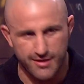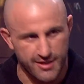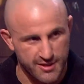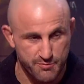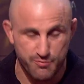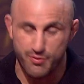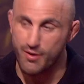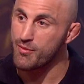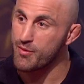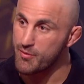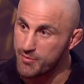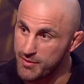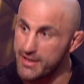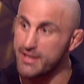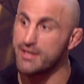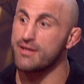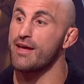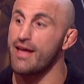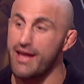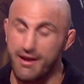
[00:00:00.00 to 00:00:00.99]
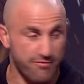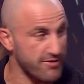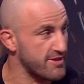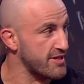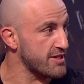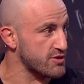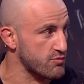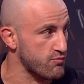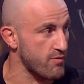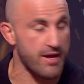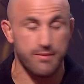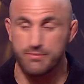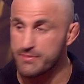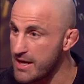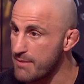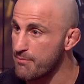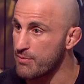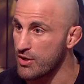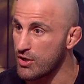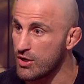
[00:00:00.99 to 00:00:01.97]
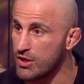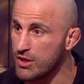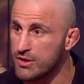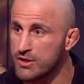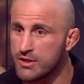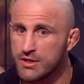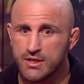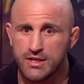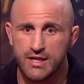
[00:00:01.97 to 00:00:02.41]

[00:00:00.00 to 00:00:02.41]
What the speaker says: It's probably everything's ramped up a lot.